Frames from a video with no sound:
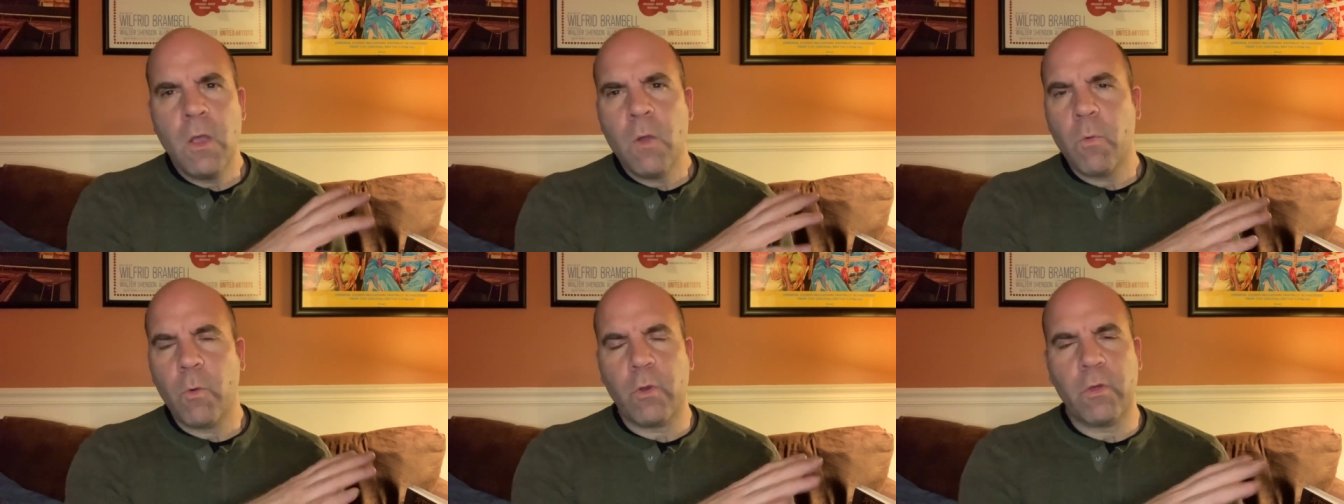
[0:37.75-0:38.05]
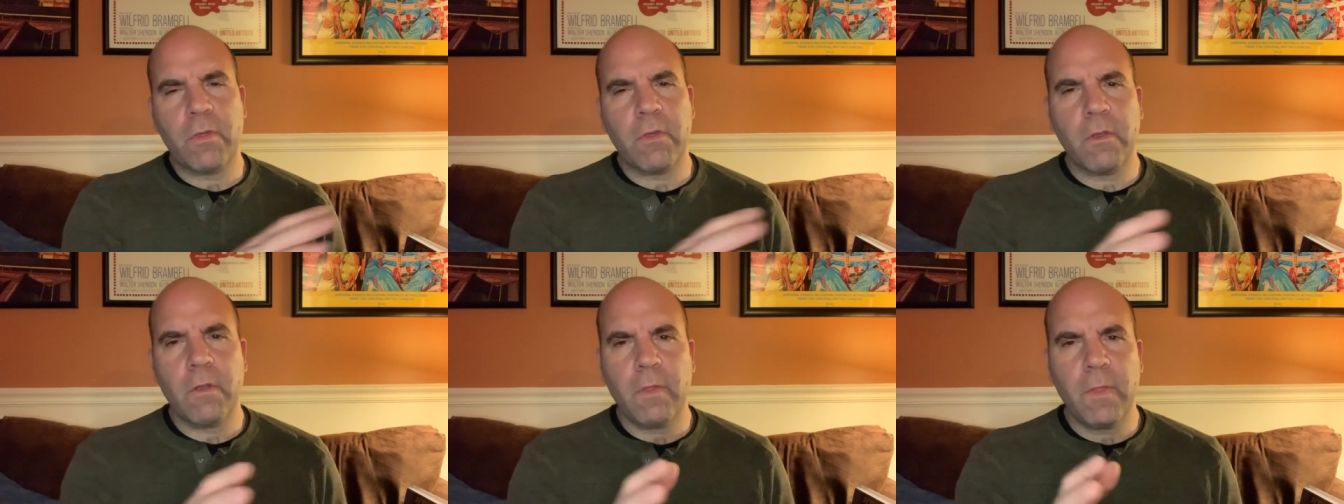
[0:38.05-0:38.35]
we're
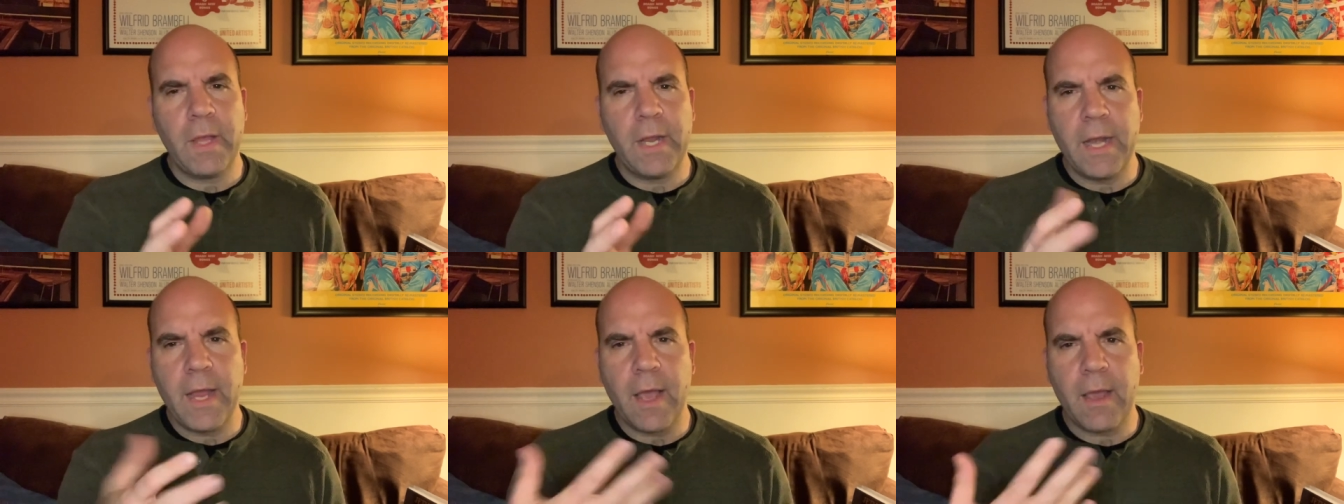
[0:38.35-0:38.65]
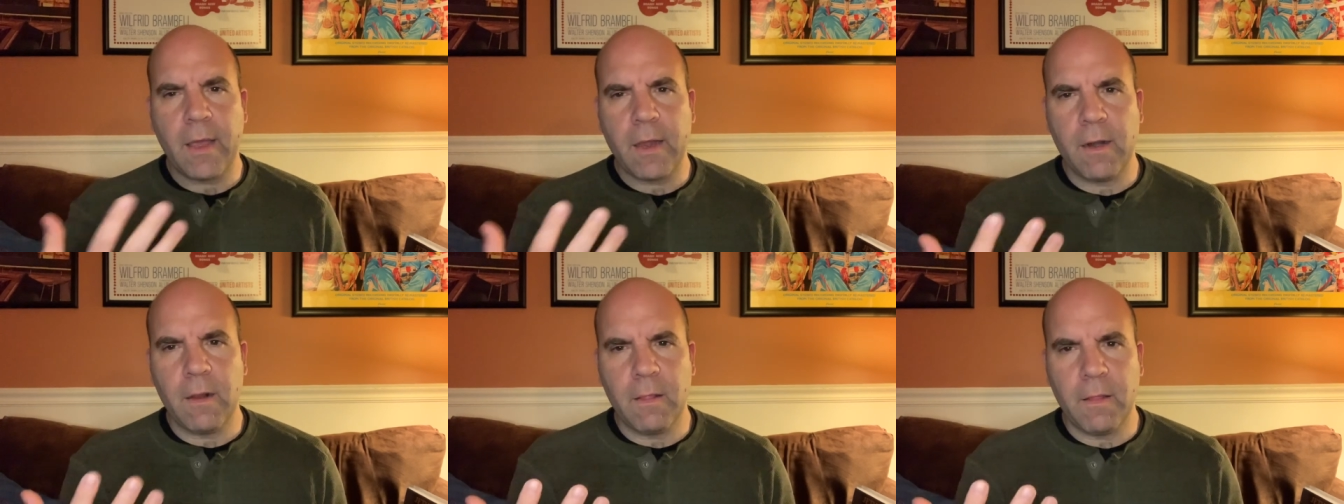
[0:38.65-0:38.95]
certainly
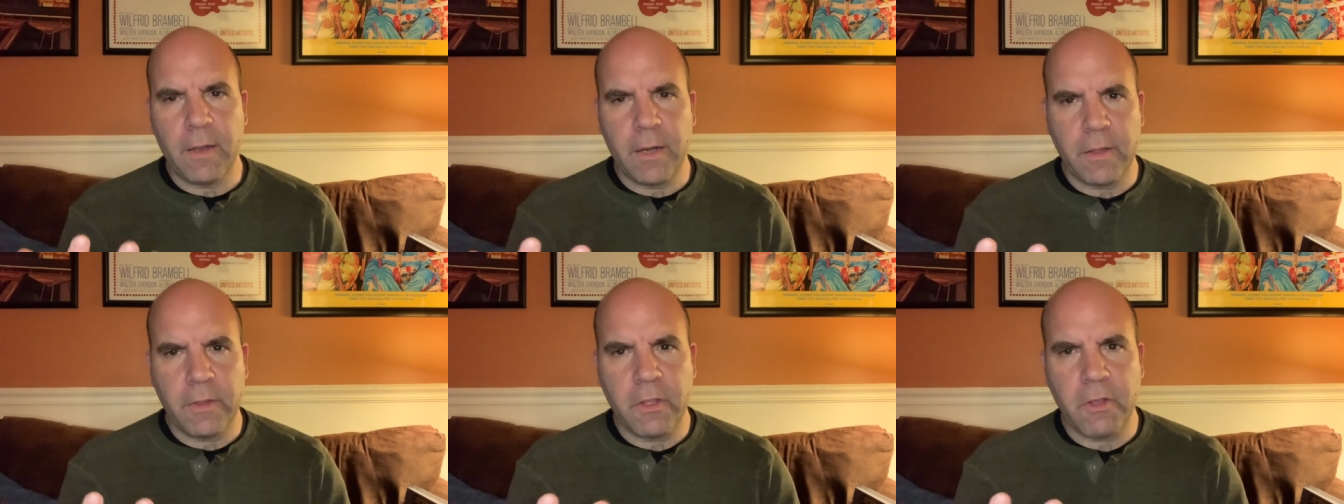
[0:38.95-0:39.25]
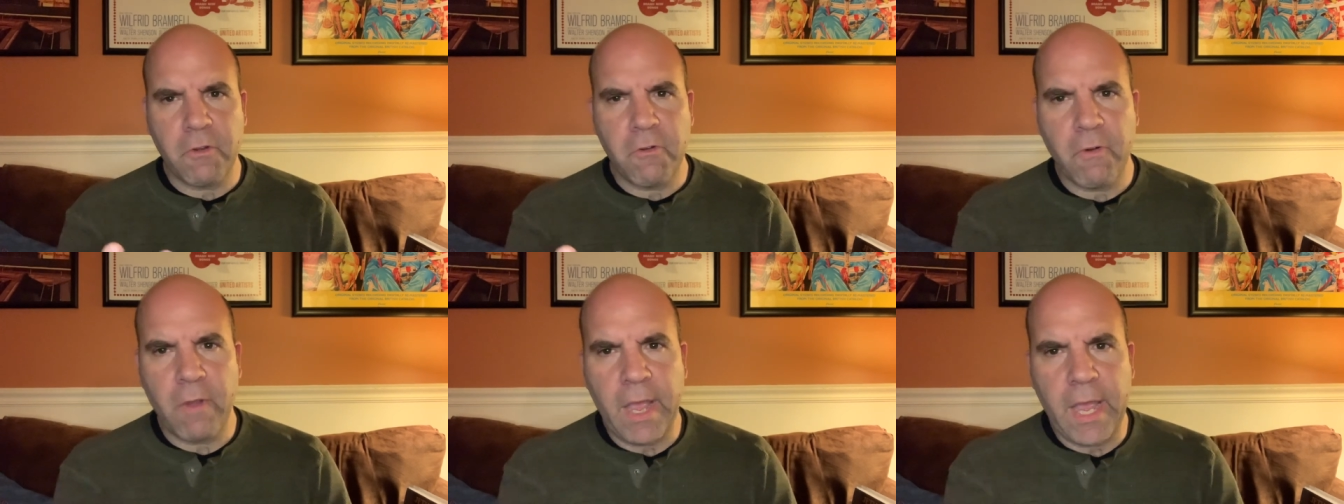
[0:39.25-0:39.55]
not going to let it
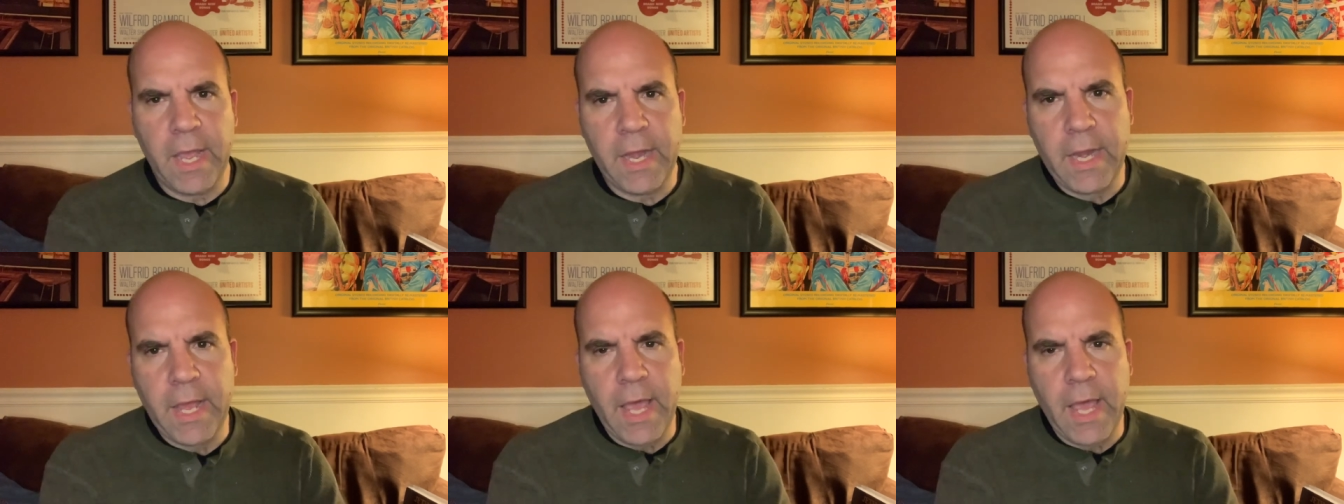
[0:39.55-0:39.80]
degrade